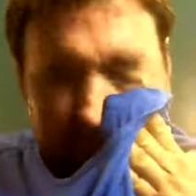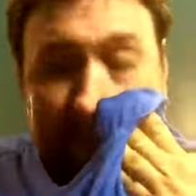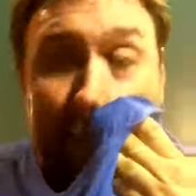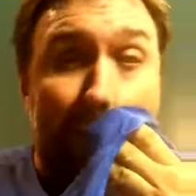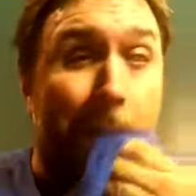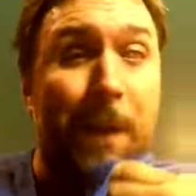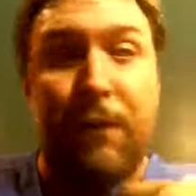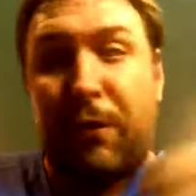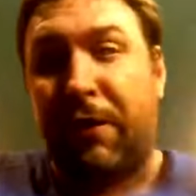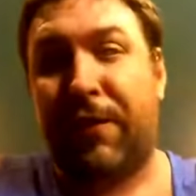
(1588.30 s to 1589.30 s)
giveaway
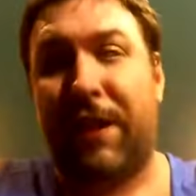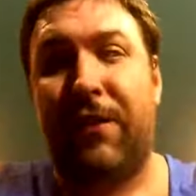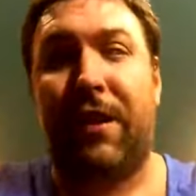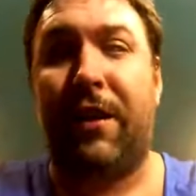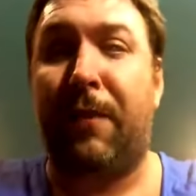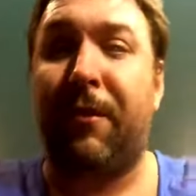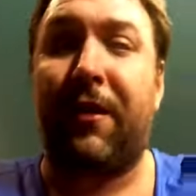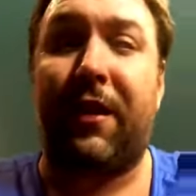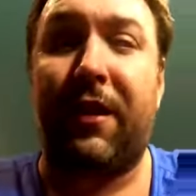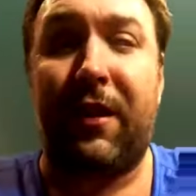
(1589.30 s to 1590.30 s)
for a $5
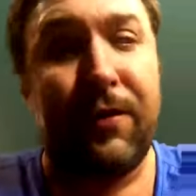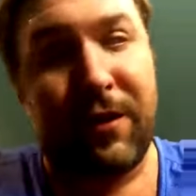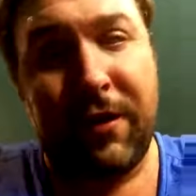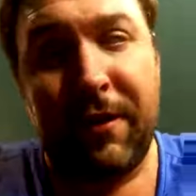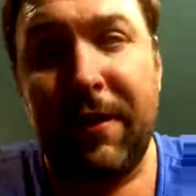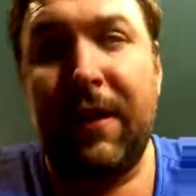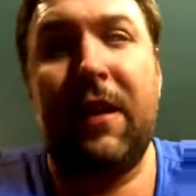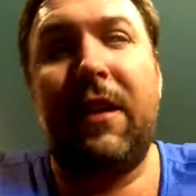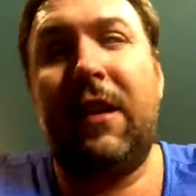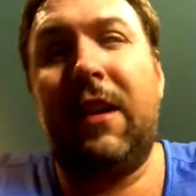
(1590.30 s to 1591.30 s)
Amazon gift card.
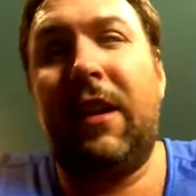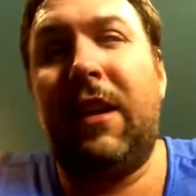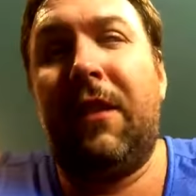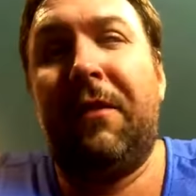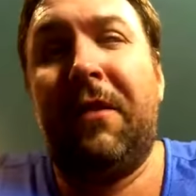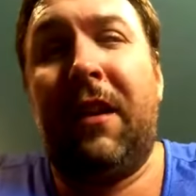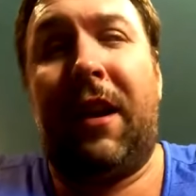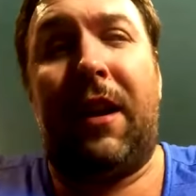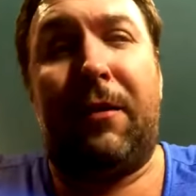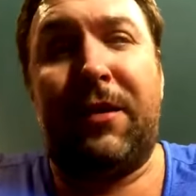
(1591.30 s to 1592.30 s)

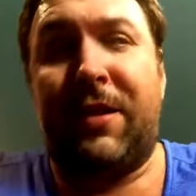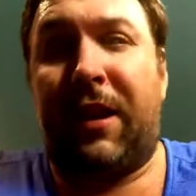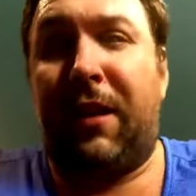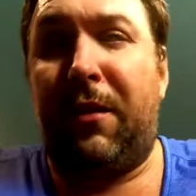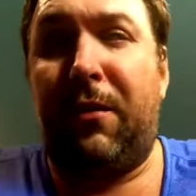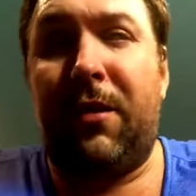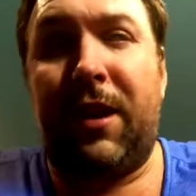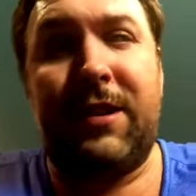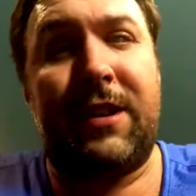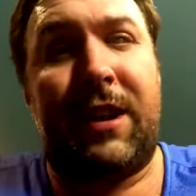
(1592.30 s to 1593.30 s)
And I will see you
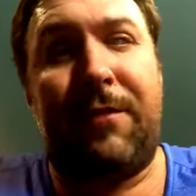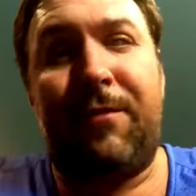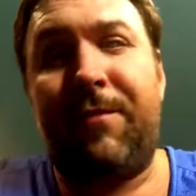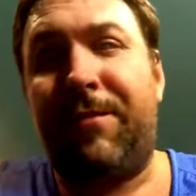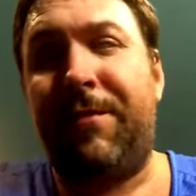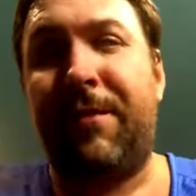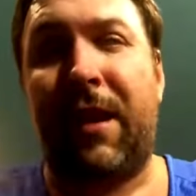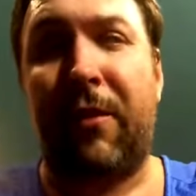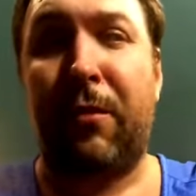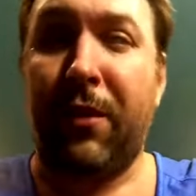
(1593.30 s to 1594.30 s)
next time.
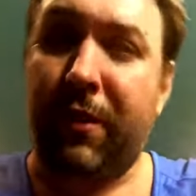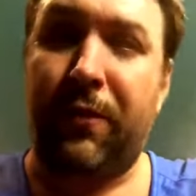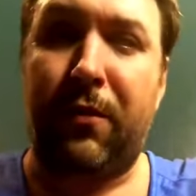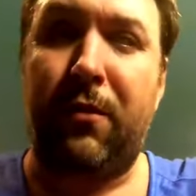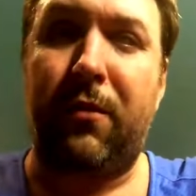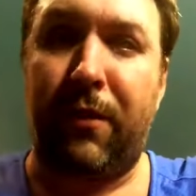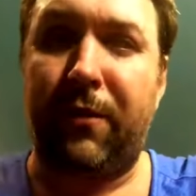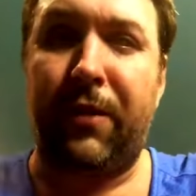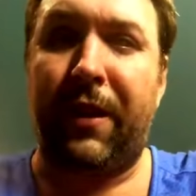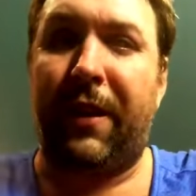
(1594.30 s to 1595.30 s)
Have a wonderful,
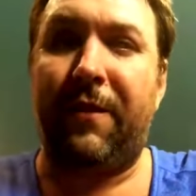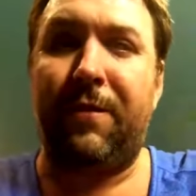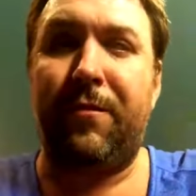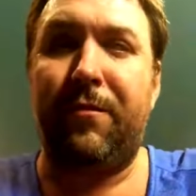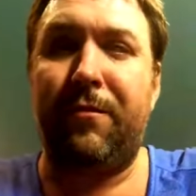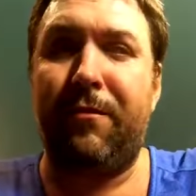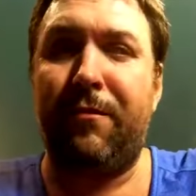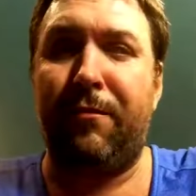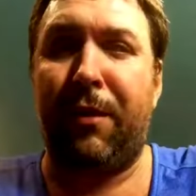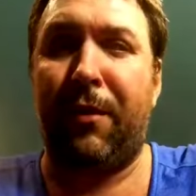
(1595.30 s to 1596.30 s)
wonderful day.
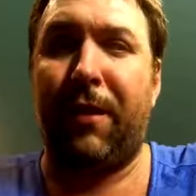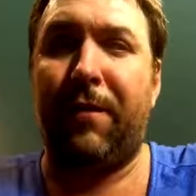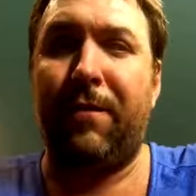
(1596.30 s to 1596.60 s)
Be well.